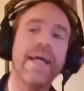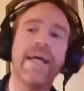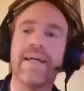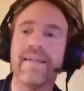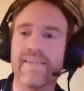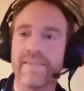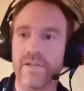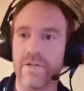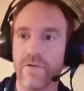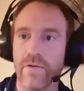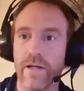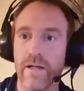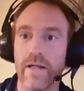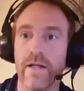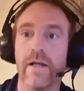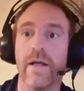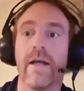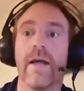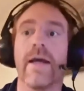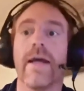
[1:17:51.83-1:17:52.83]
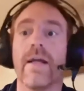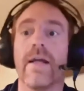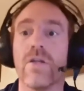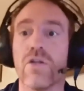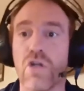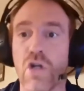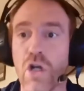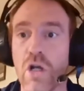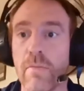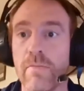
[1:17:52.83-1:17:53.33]
history in
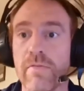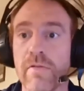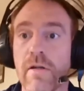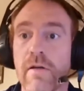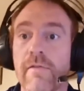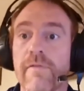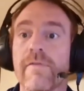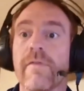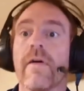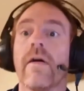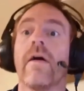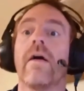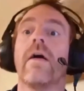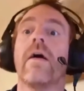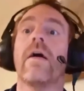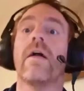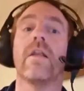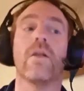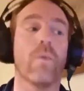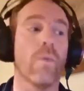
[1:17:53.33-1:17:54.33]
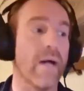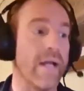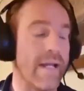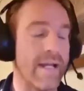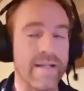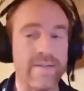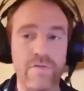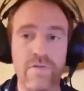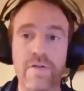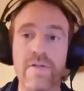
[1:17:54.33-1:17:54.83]
terms of the way
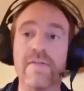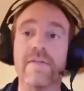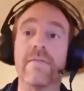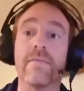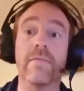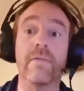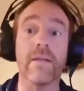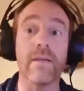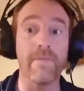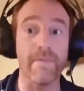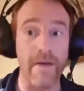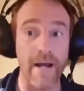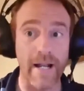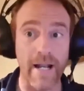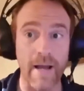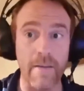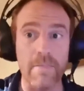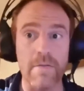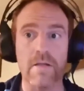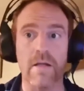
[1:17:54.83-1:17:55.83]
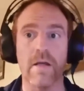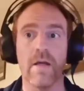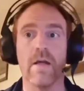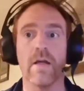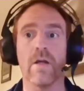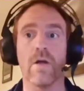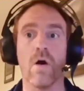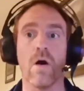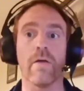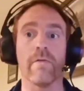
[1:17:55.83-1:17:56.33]
history's developed,
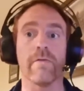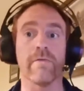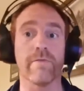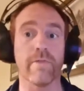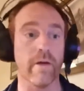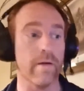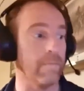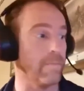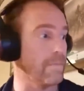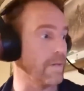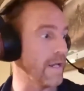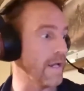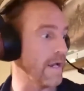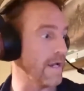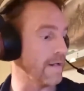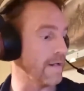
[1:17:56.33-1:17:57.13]
gone from being...